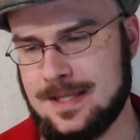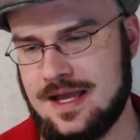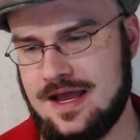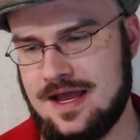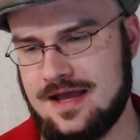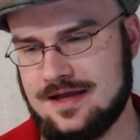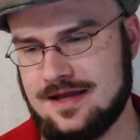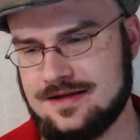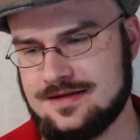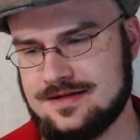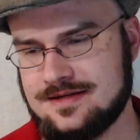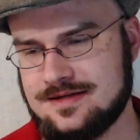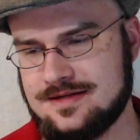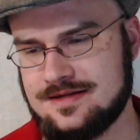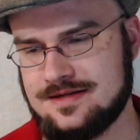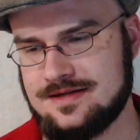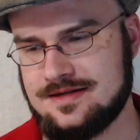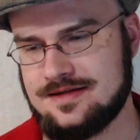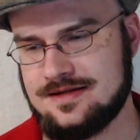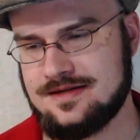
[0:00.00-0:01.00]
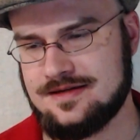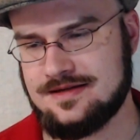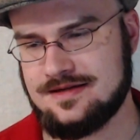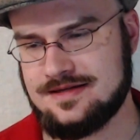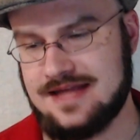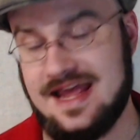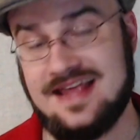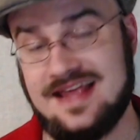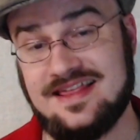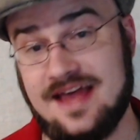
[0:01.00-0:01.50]
and
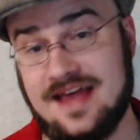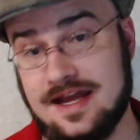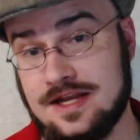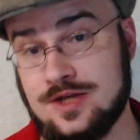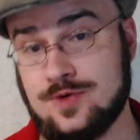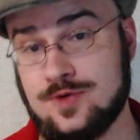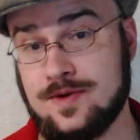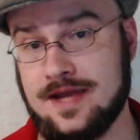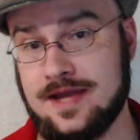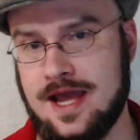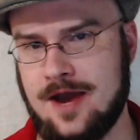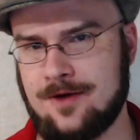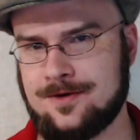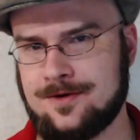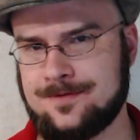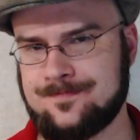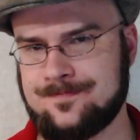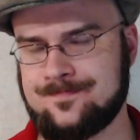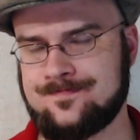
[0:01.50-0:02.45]
take that into account.